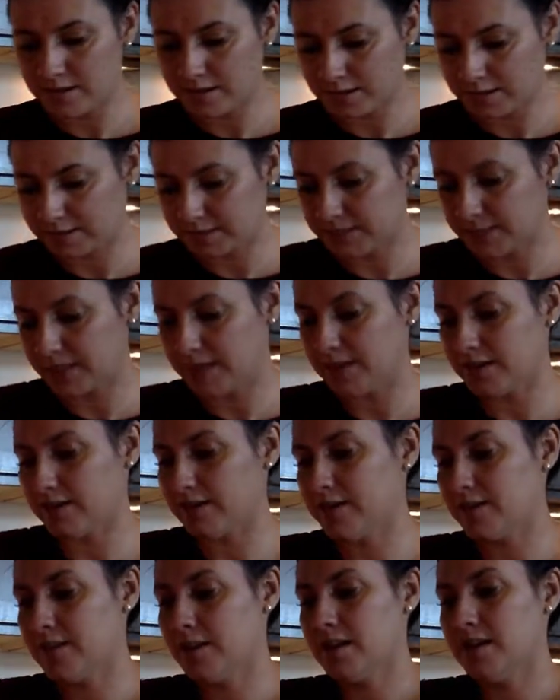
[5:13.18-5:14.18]
Let's see
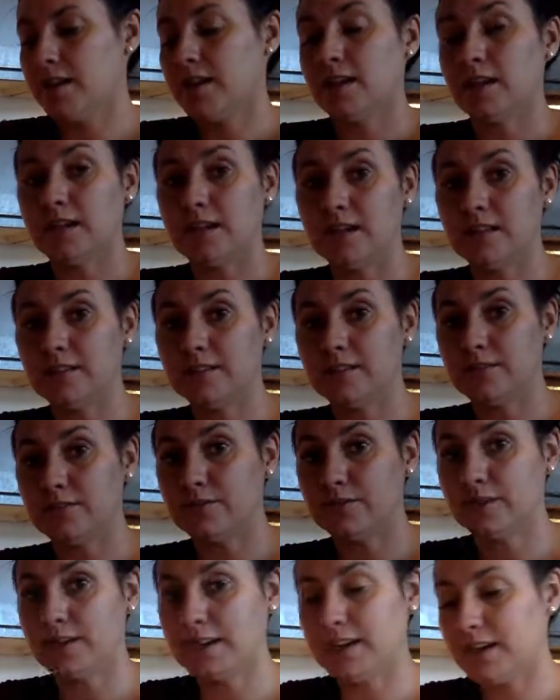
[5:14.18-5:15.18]
here. Got a little
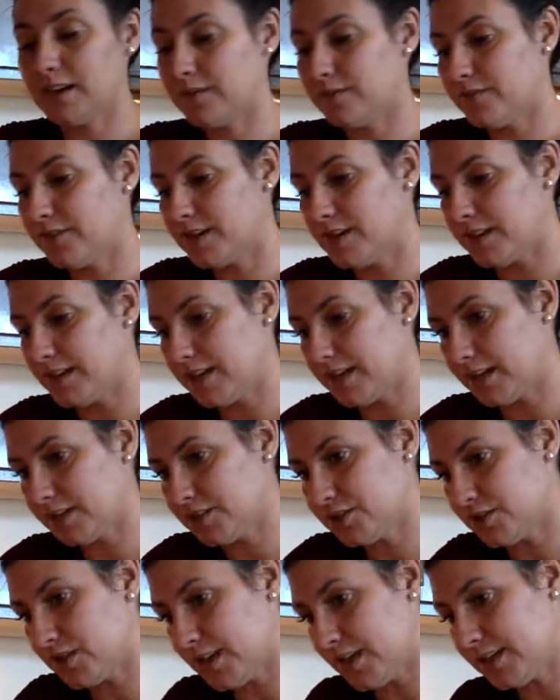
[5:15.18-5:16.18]
organic vanilla
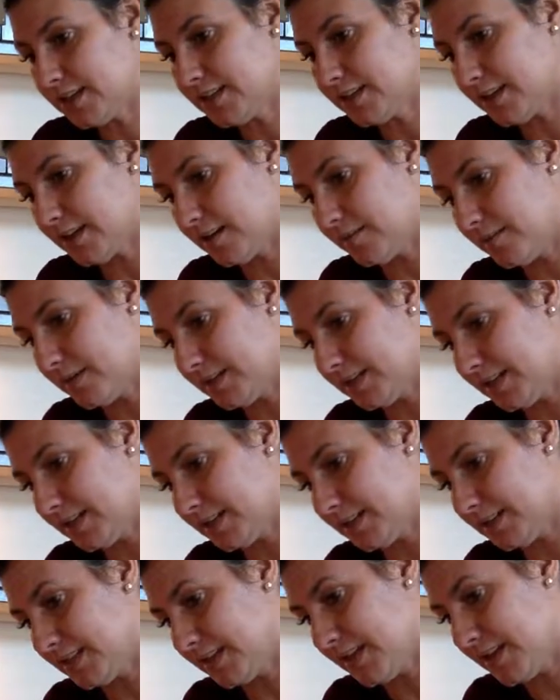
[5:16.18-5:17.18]
extract. That'd be
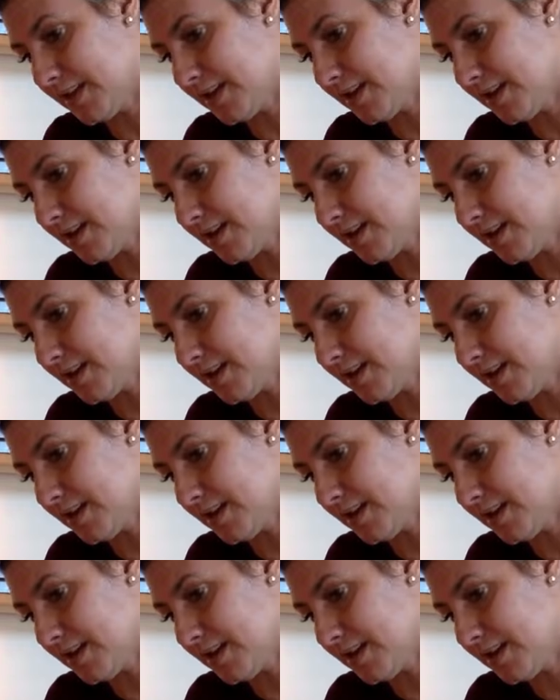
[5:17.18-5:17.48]
tasty.